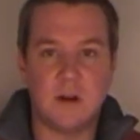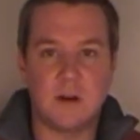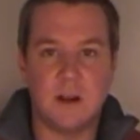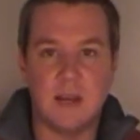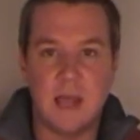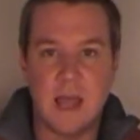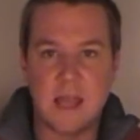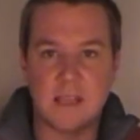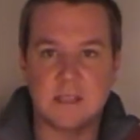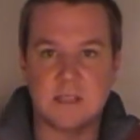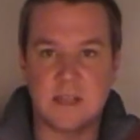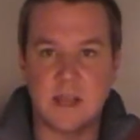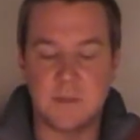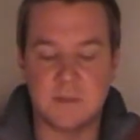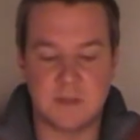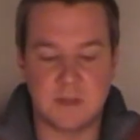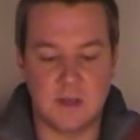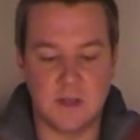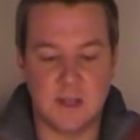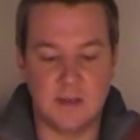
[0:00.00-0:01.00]
Now our last
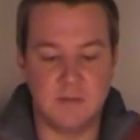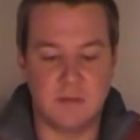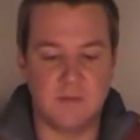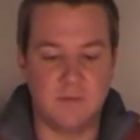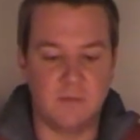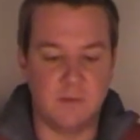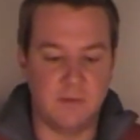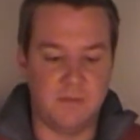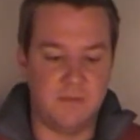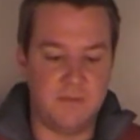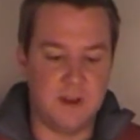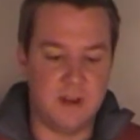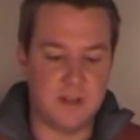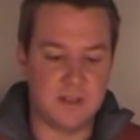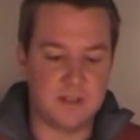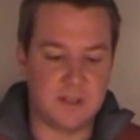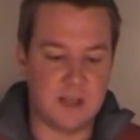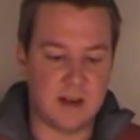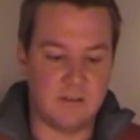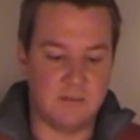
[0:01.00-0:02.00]
step is going to give it a real
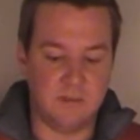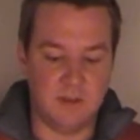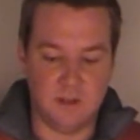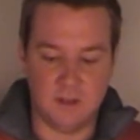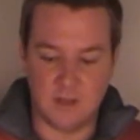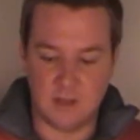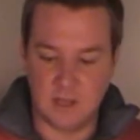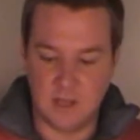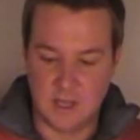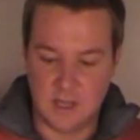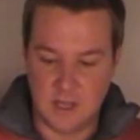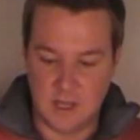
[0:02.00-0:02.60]
finished kind of look.